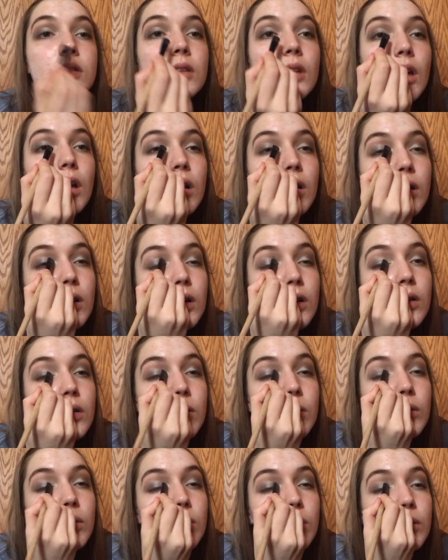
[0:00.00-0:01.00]
That
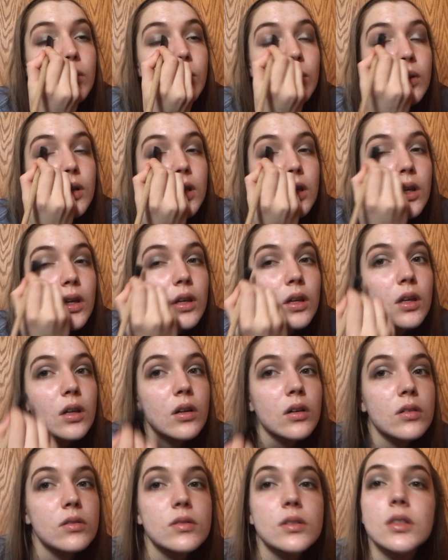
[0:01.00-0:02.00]
way
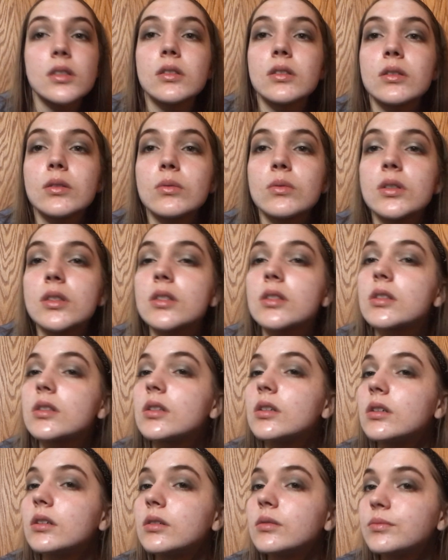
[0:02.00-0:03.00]
y'all can know what's
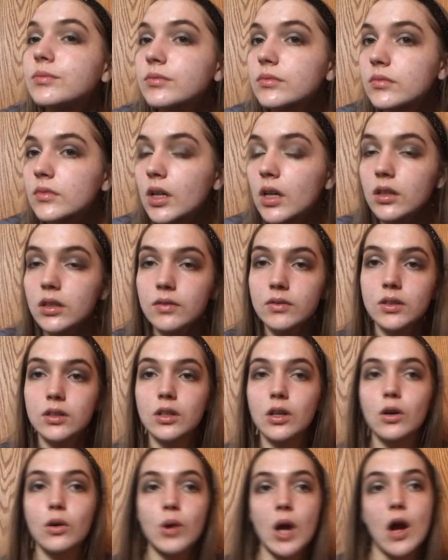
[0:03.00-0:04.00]
up. I don't even
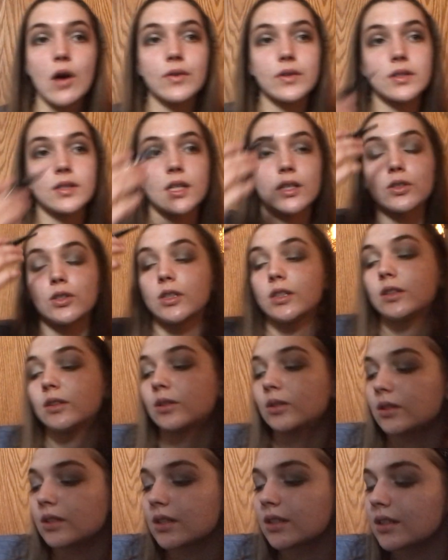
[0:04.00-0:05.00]
know how this is actually gonna
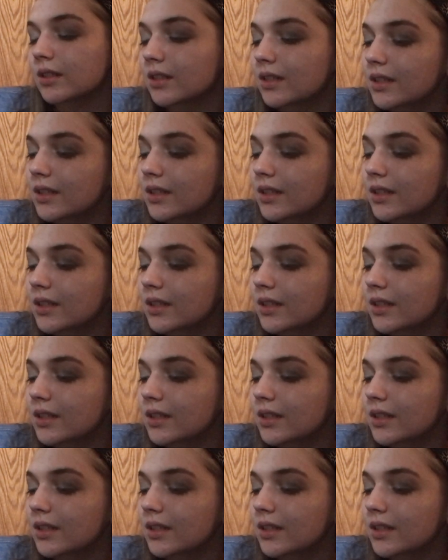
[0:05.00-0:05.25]
look.